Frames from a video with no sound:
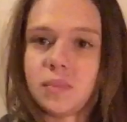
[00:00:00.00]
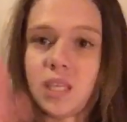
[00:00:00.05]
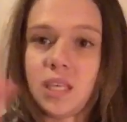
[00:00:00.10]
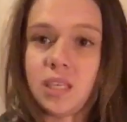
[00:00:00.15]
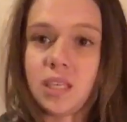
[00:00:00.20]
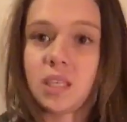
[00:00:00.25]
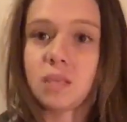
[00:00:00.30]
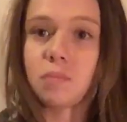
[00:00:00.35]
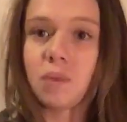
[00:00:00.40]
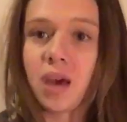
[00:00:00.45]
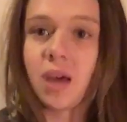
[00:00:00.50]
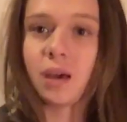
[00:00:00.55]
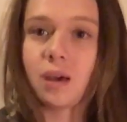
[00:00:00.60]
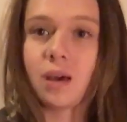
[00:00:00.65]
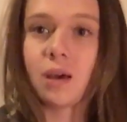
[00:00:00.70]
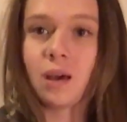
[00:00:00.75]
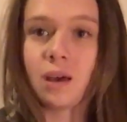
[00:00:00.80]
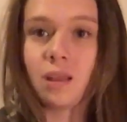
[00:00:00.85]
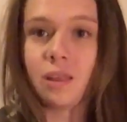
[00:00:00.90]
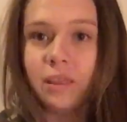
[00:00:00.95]
This is my
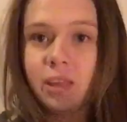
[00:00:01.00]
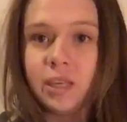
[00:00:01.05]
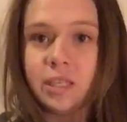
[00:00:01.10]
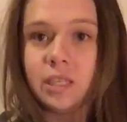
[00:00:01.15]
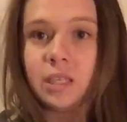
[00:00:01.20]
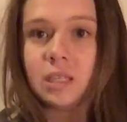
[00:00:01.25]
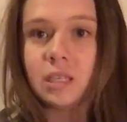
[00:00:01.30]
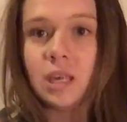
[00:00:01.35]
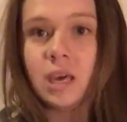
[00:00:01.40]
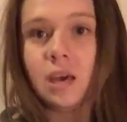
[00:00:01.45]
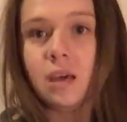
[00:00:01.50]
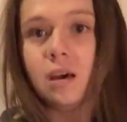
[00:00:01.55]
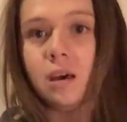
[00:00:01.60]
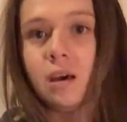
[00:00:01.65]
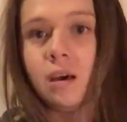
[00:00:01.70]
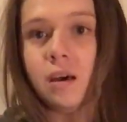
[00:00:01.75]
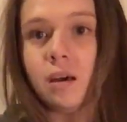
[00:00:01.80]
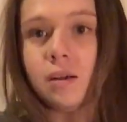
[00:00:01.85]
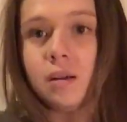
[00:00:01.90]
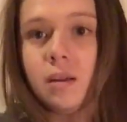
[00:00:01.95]
car, this is their
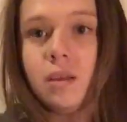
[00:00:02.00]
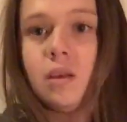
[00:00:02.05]
car.